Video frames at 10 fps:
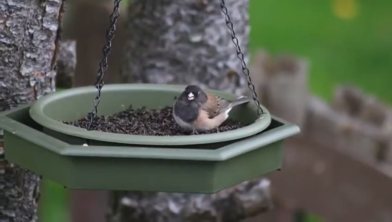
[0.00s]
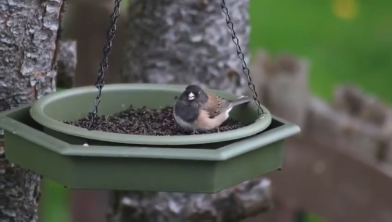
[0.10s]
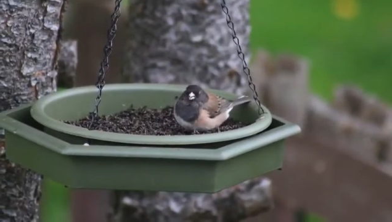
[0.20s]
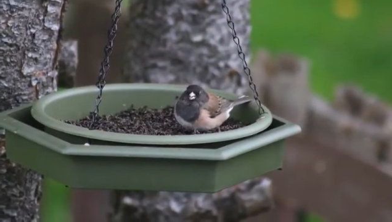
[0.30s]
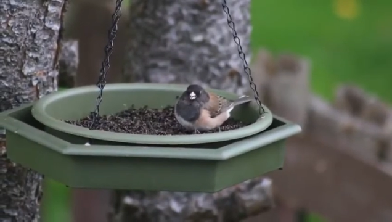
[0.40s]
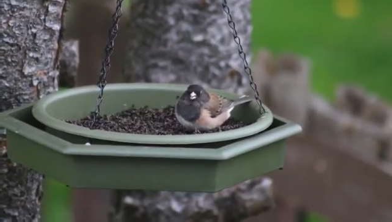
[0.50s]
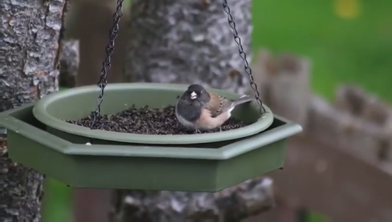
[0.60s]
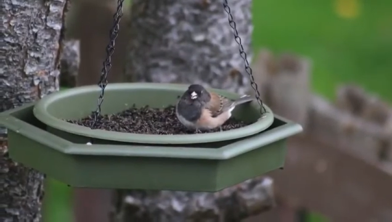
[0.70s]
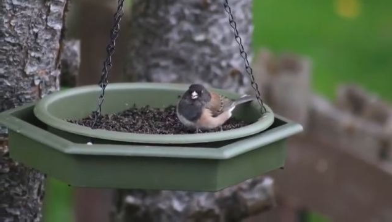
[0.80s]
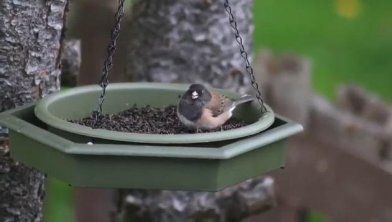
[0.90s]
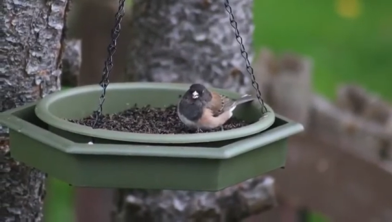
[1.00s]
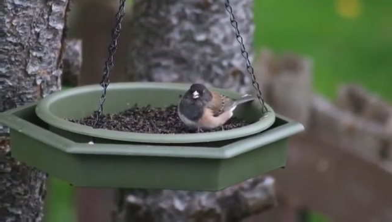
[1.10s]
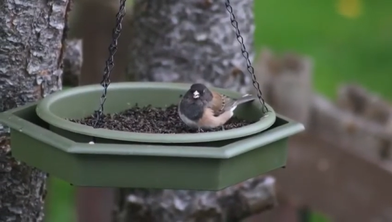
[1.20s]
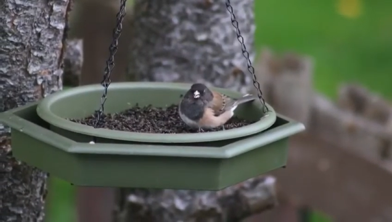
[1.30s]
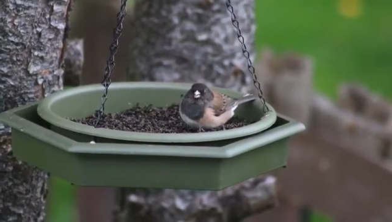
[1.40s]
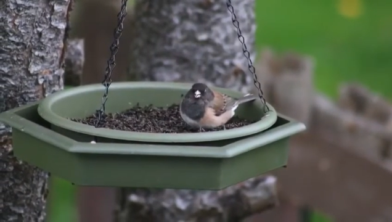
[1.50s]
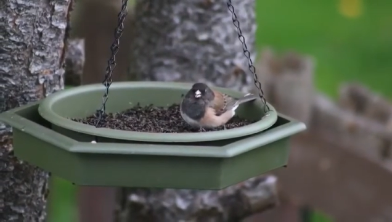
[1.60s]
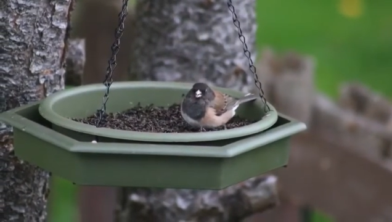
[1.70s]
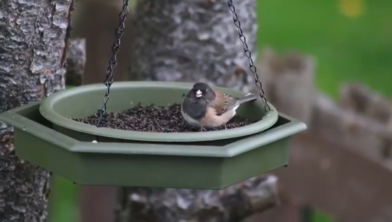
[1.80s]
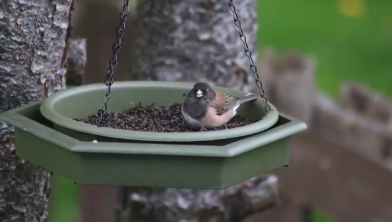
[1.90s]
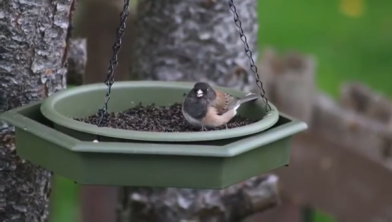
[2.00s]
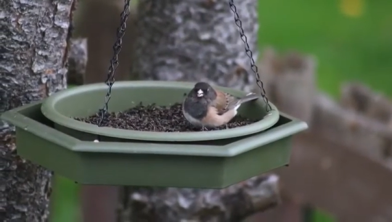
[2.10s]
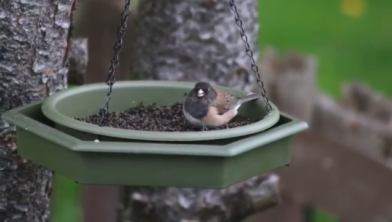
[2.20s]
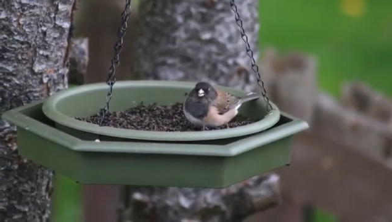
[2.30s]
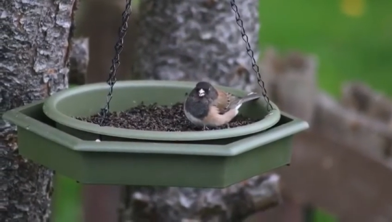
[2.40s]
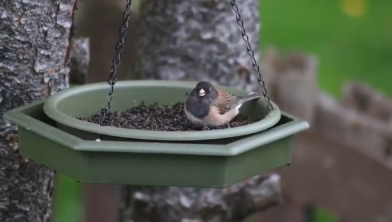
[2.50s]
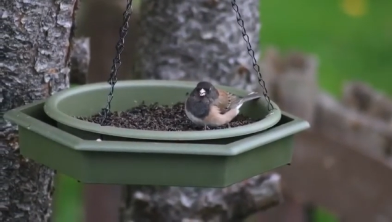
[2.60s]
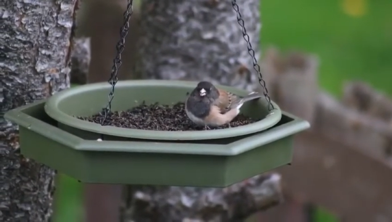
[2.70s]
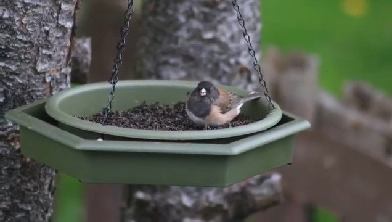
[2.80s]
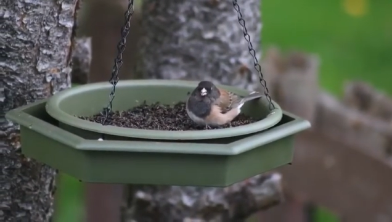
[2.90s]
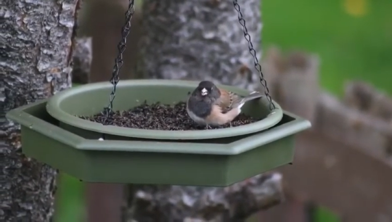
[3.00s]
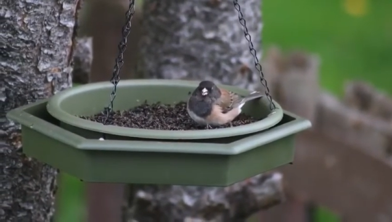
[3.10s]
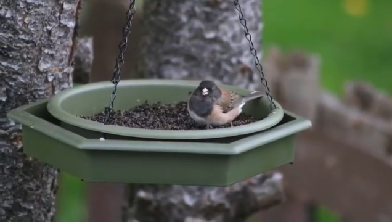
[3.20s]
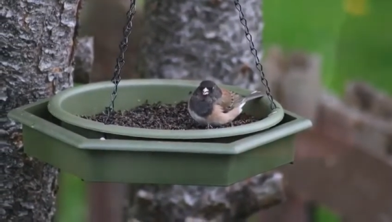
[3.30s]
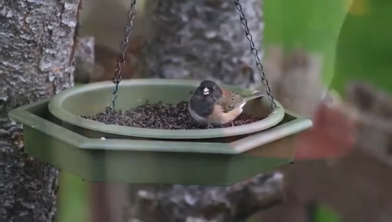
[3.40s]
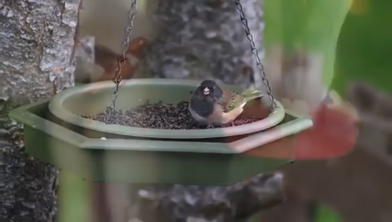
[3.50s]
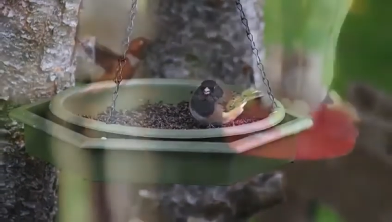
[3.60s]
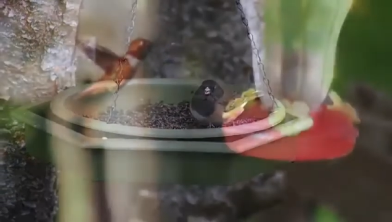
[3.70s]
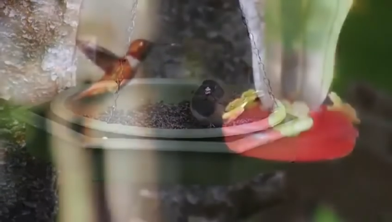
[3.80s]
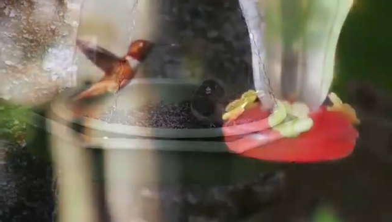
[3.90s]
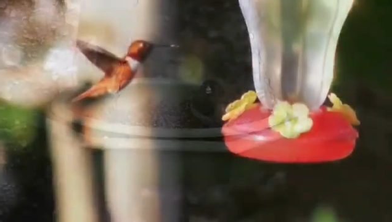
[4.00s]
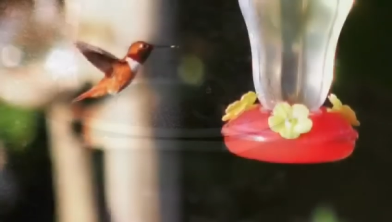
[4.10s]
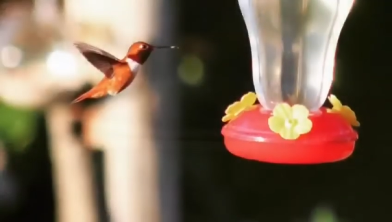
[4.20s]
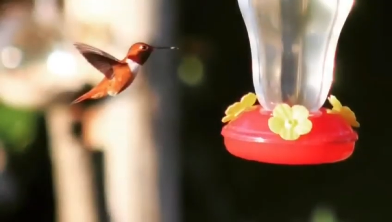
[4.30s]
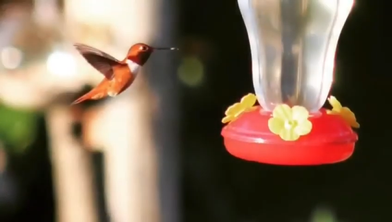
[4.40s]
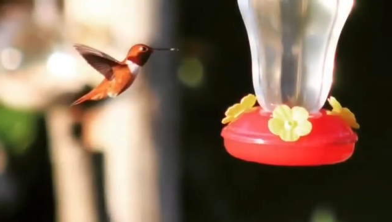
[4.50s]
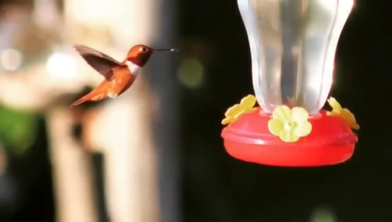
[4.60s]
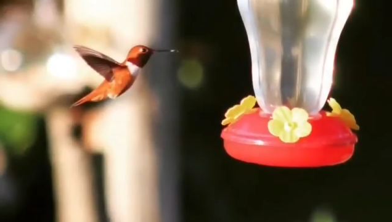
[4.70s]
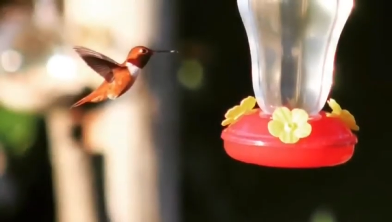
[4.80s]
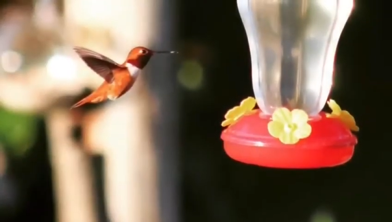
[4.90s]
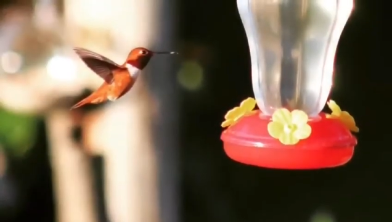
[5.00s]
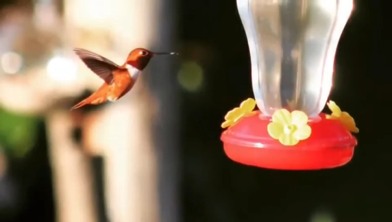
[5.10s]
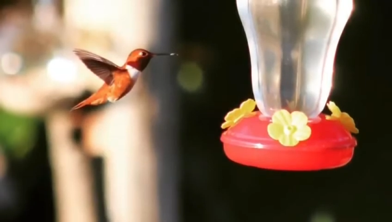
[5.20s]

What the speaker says: Nobody's mouth can be seen.